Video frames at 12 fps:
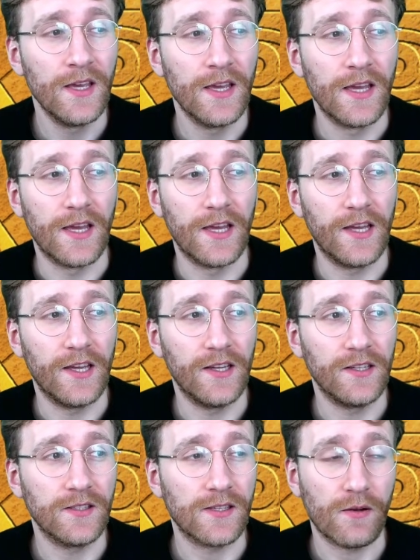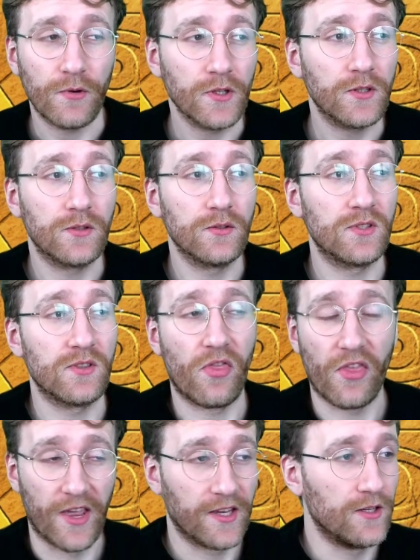And I wanted to
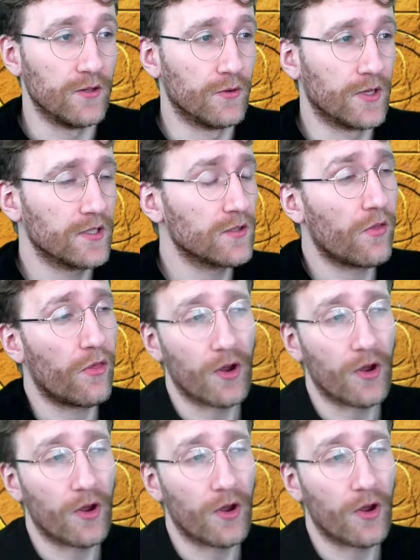thank you, and I've thought